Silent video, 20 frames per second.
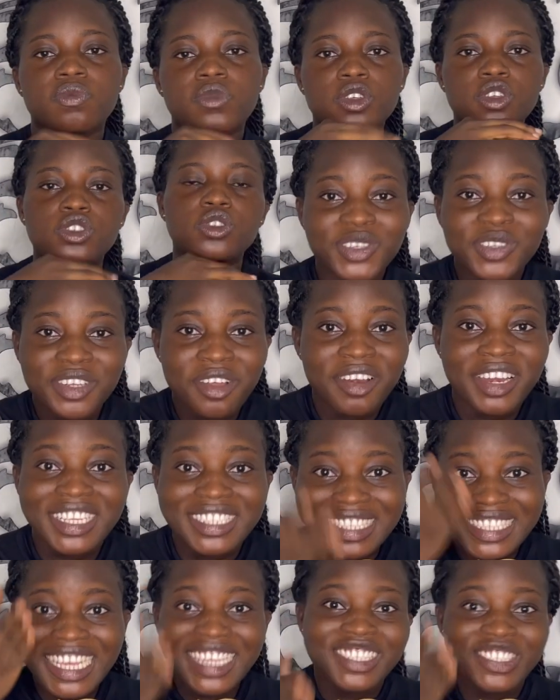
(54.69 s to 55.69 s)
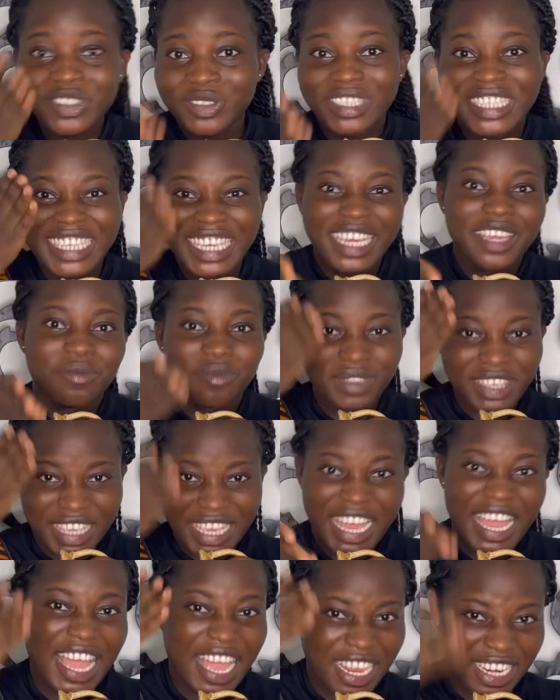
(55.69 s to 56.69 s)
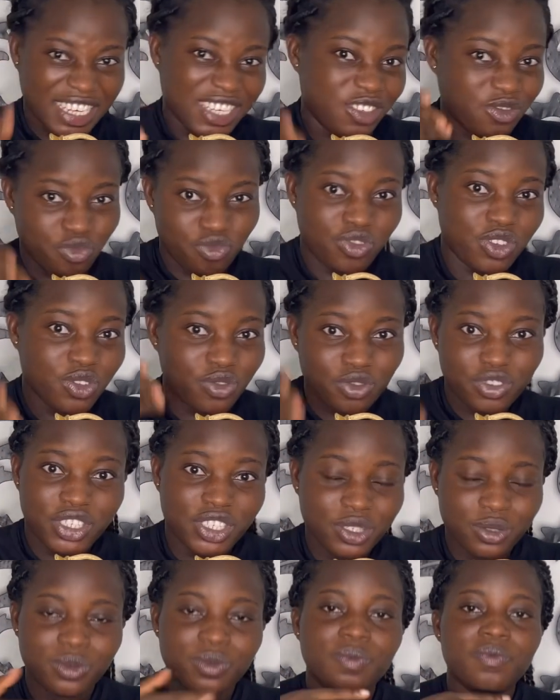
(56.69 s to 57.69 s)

So now let's get into the game. Yeah, the real deal.